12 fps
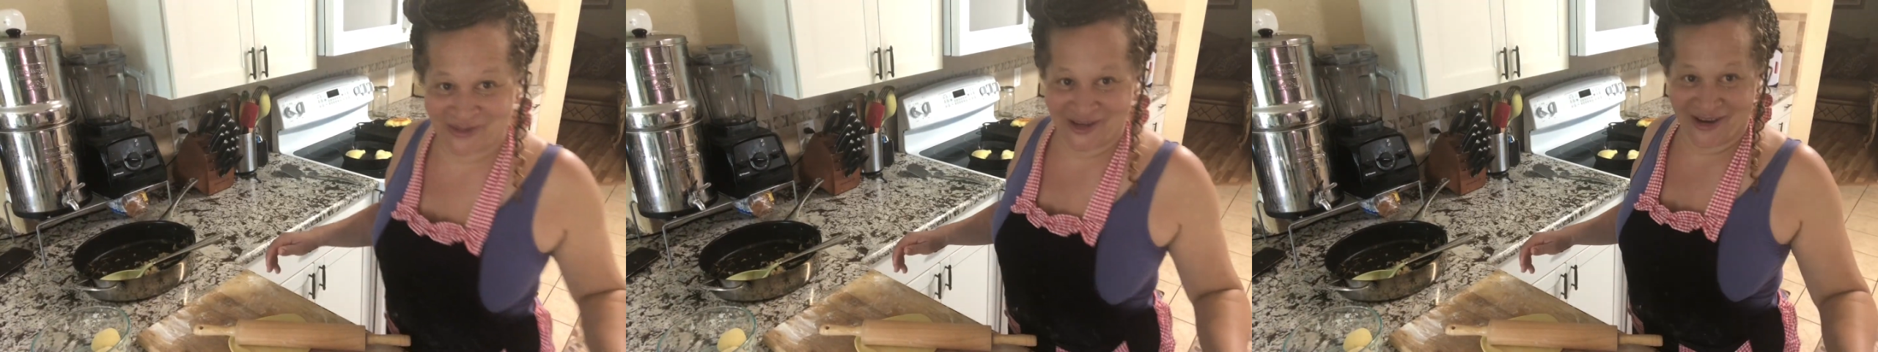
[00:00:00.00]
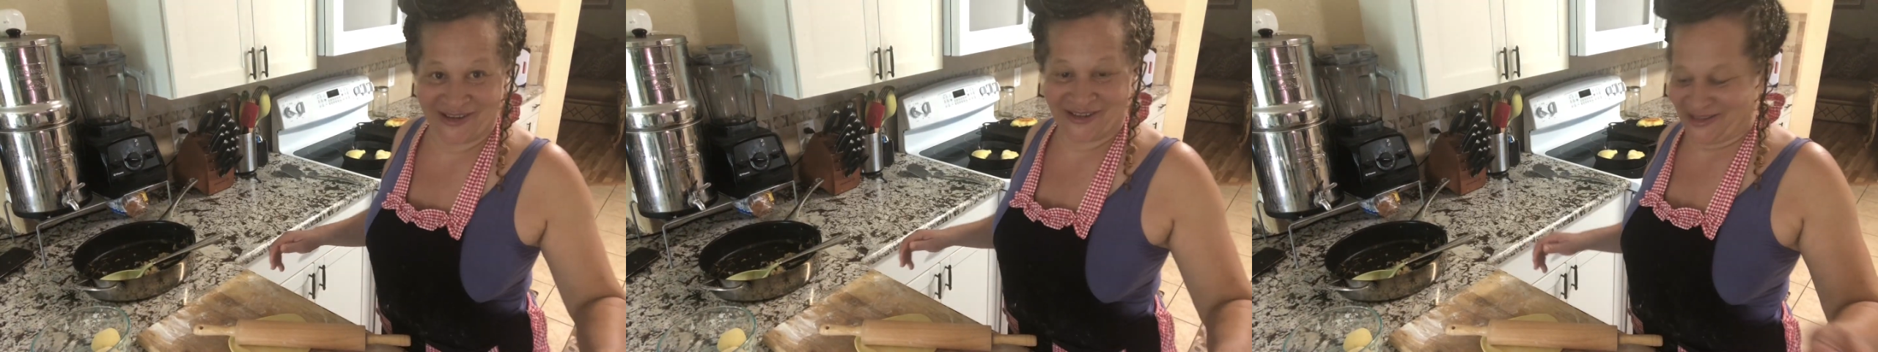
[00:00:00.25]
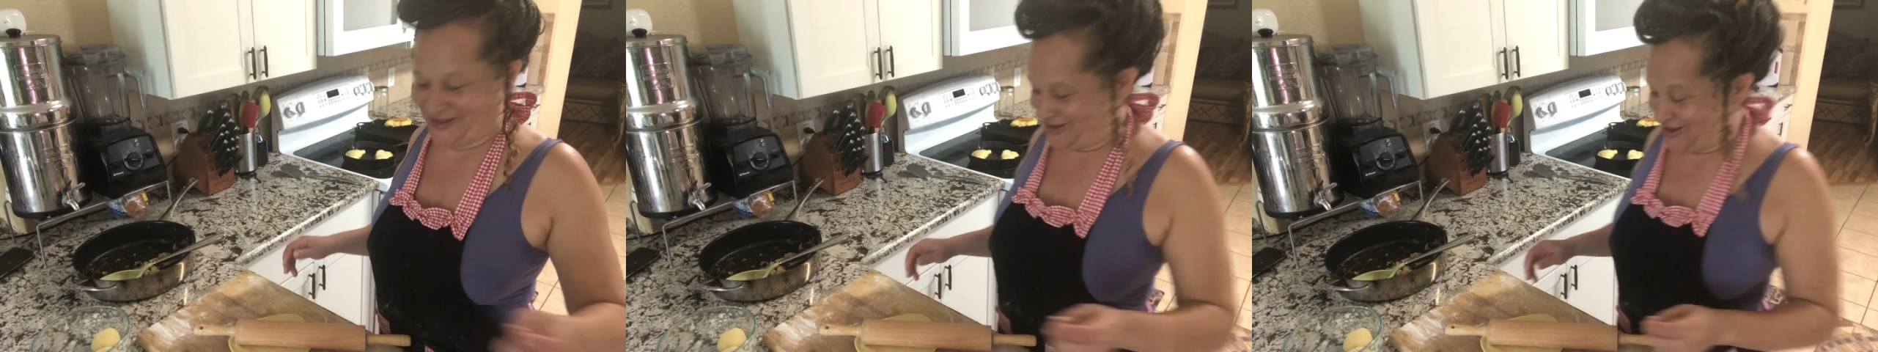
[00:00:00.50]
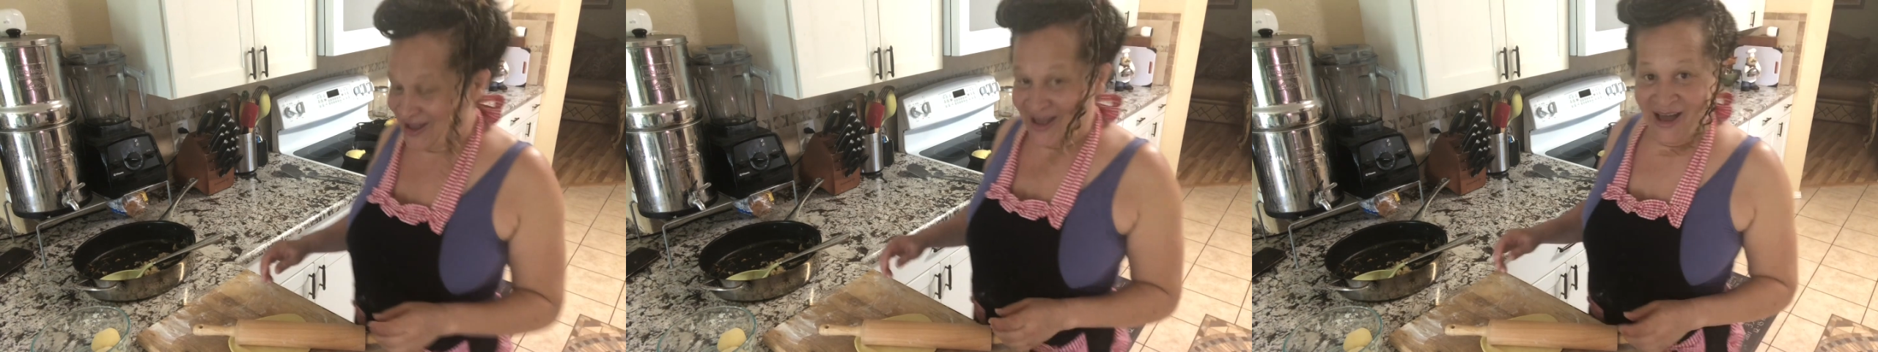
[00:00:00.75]
talking to you.
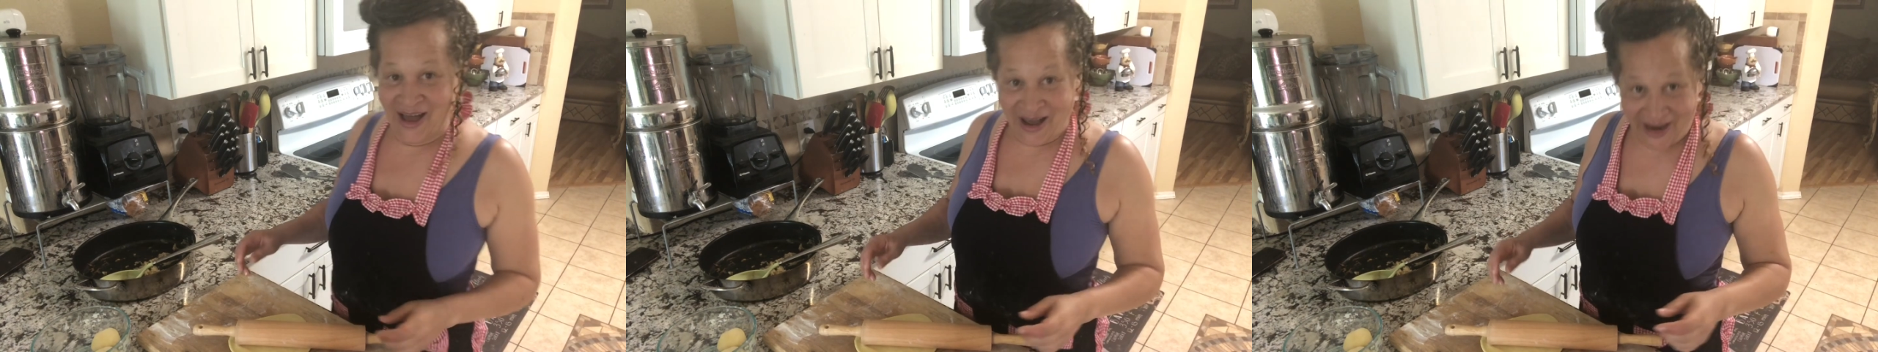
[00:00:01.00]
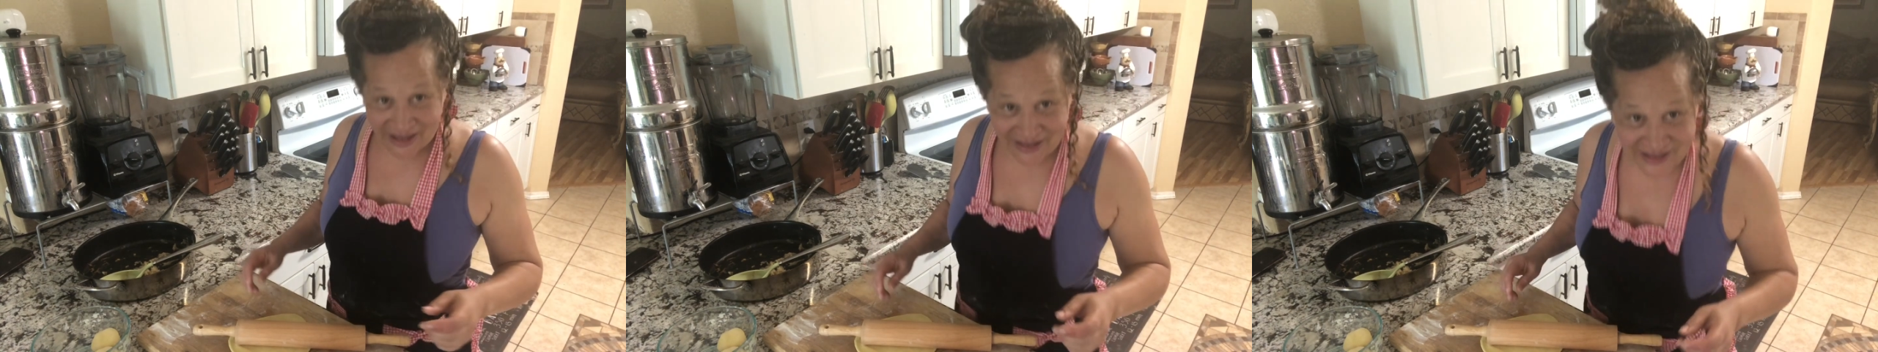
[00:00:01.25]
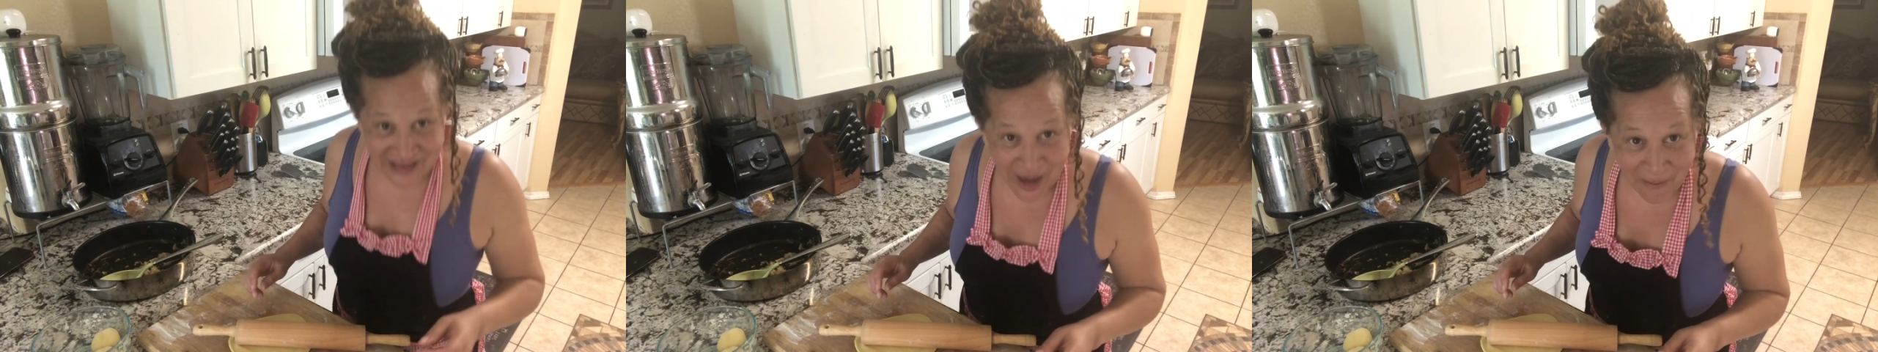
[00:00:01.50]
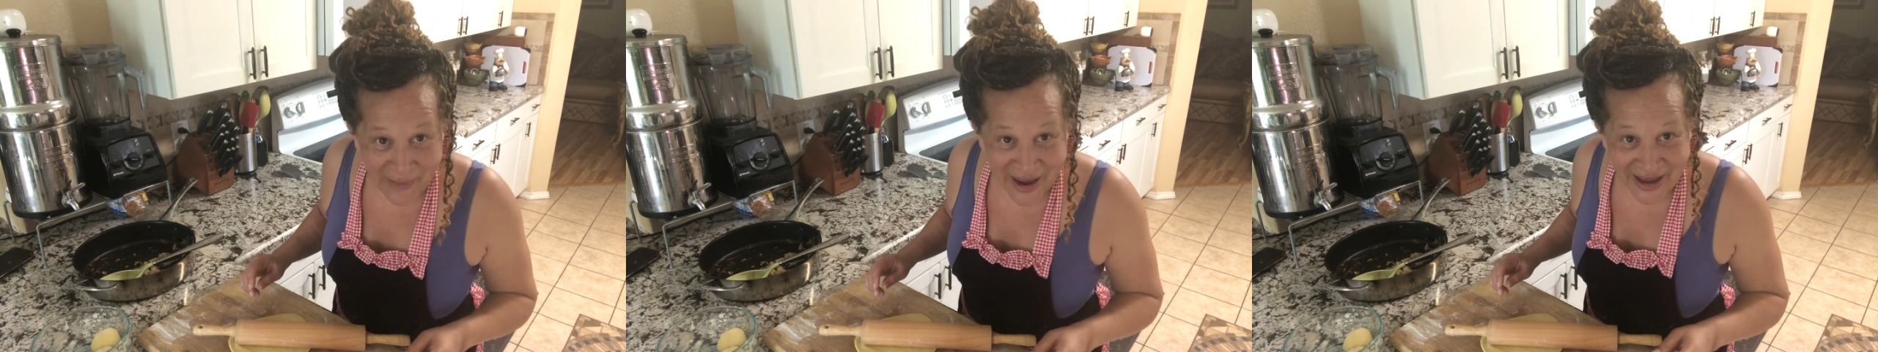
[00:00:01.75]
I got the
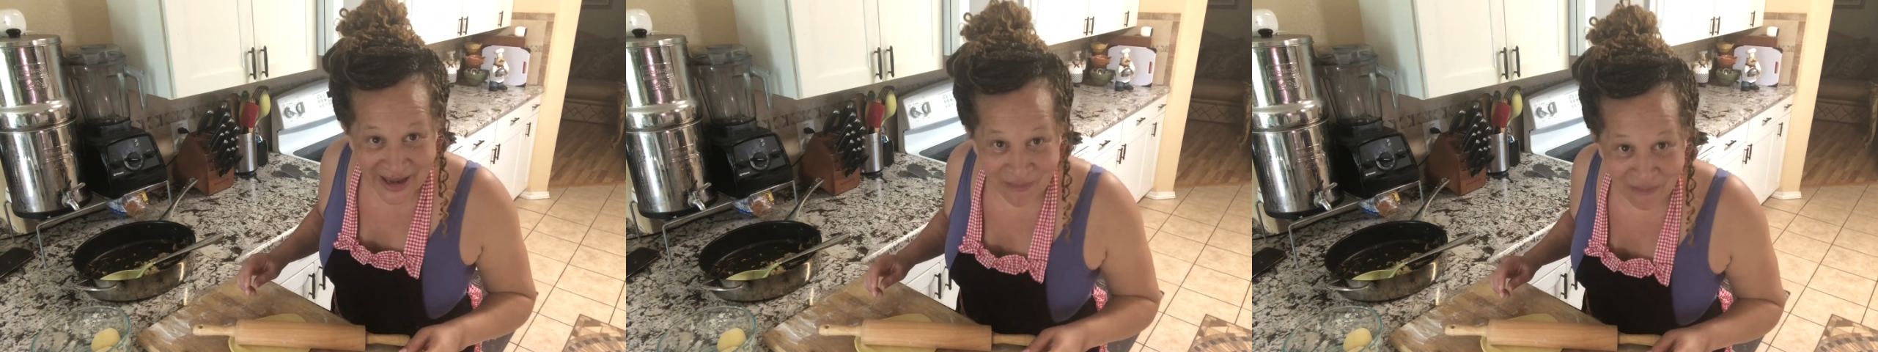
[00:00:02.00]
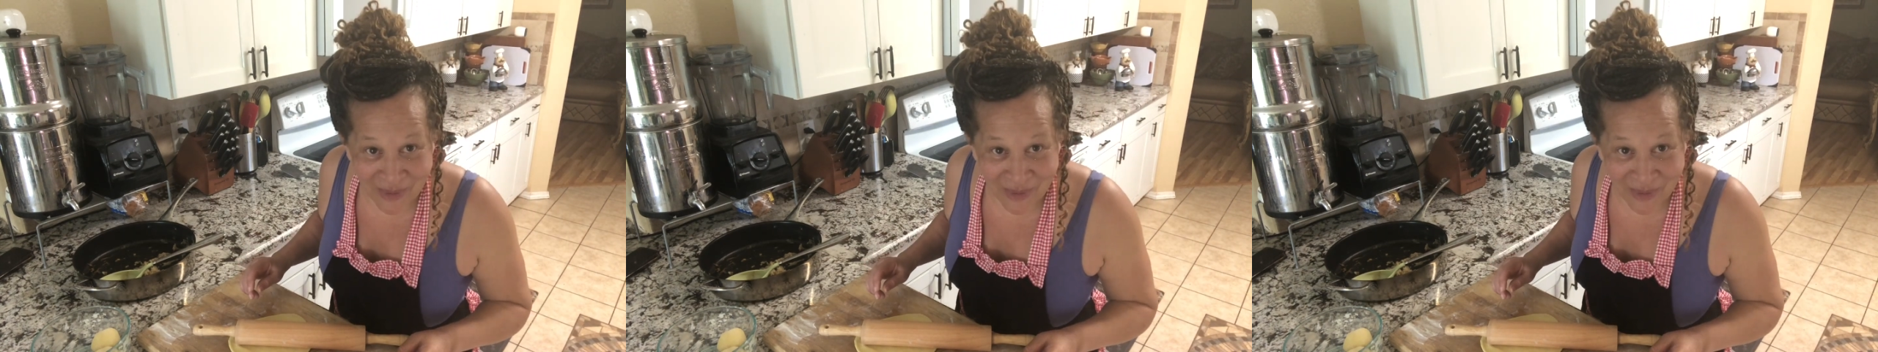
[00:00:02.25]
top of my head,